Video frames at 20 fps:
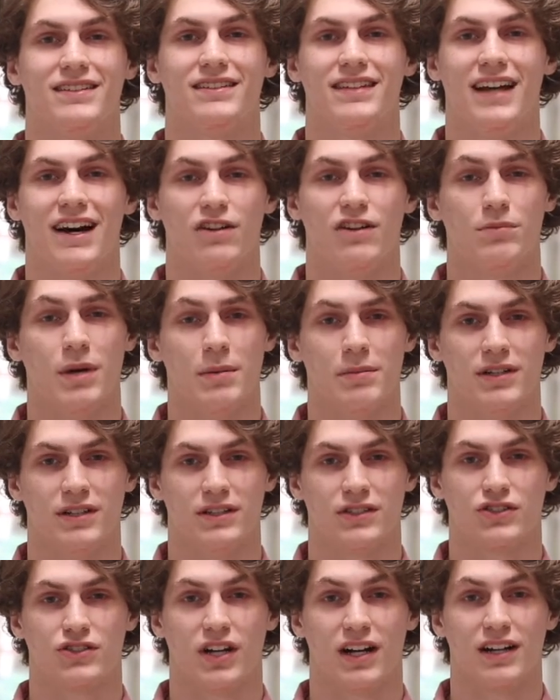Now remember,
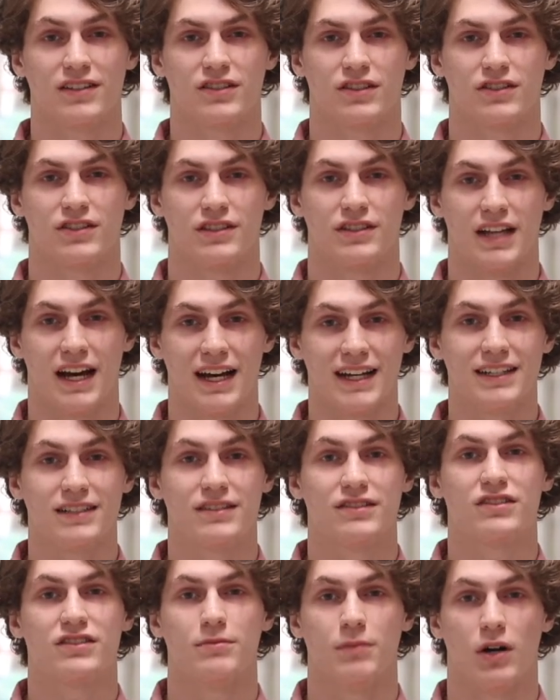tryouts are
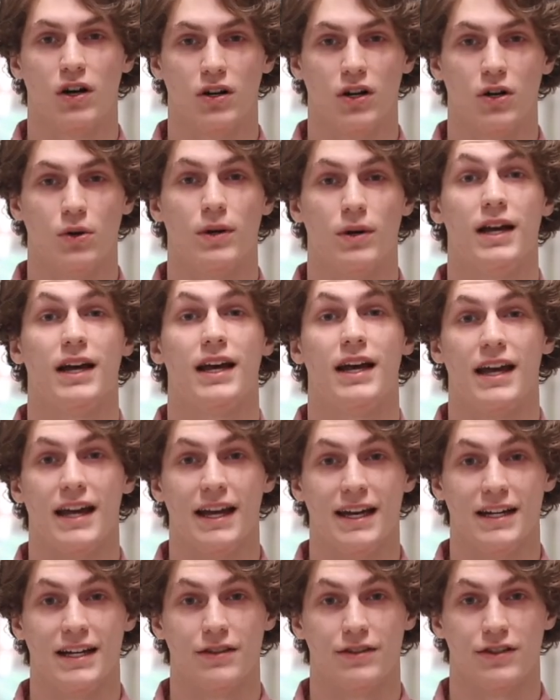tonight, tomorrow,
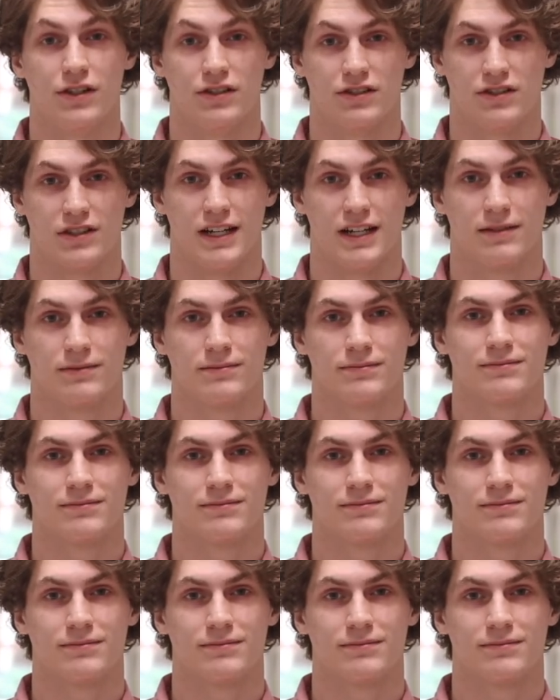and Thursday.